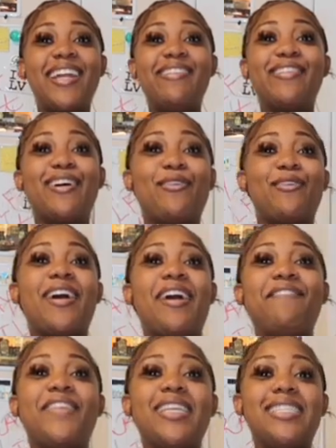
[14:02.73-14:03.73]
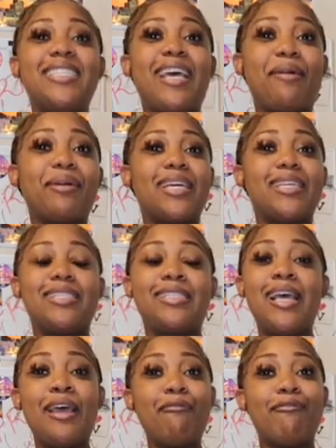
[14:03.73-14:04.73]
even going to convince y'all because
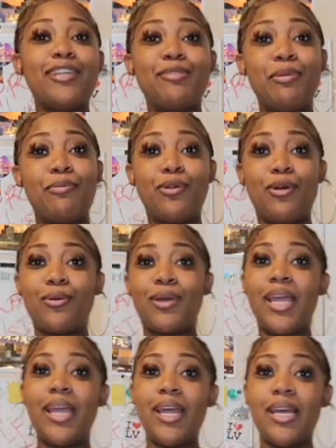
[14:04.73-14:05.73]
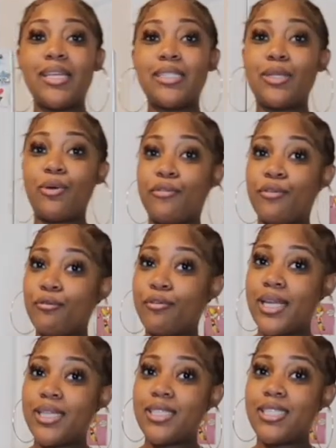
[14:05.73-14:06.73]
rich people don't care. So if you
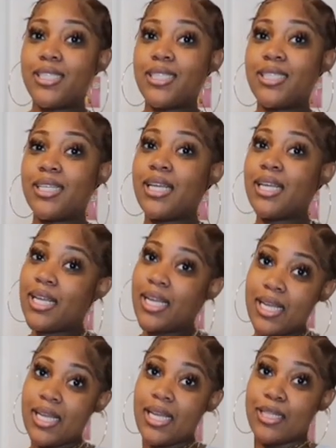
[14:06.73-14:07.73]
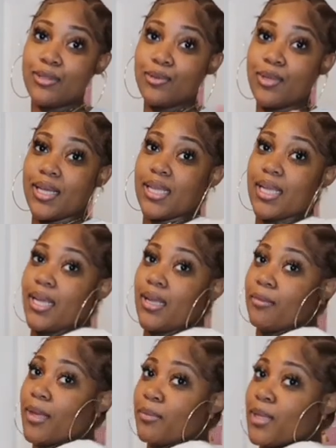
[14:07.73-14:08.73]
rich, do your
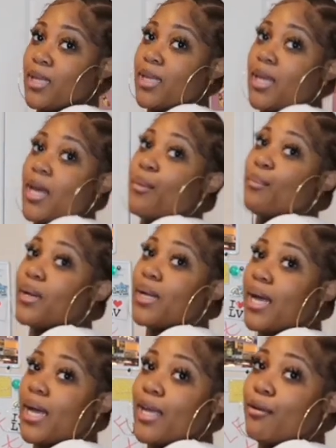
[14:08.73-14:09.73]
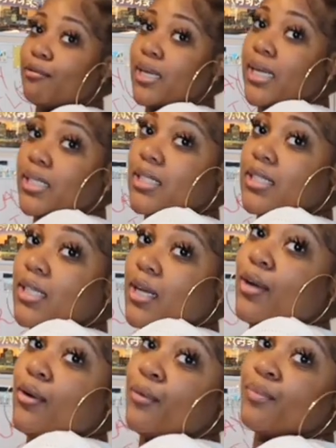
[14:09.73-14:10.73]
thing, baby. But I ain't rich,
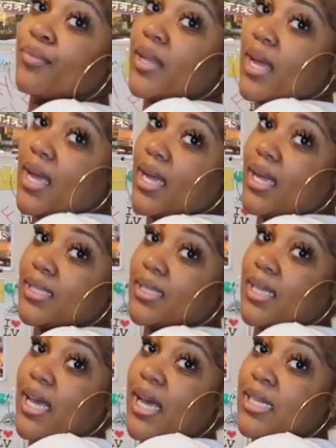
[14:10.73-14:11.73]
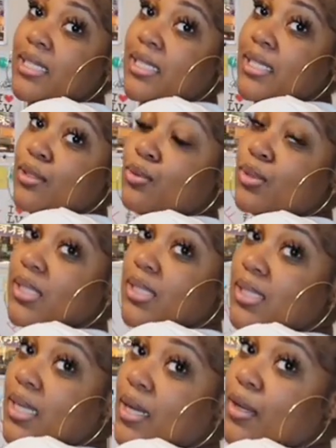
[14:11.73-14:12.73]
so I had to catch these on
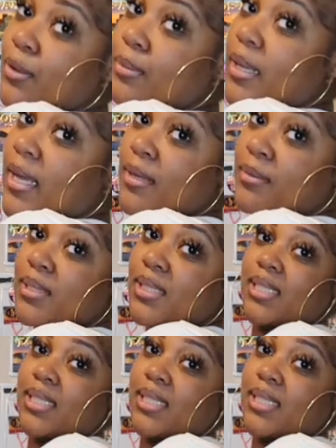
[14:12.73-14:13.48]
sale, babe.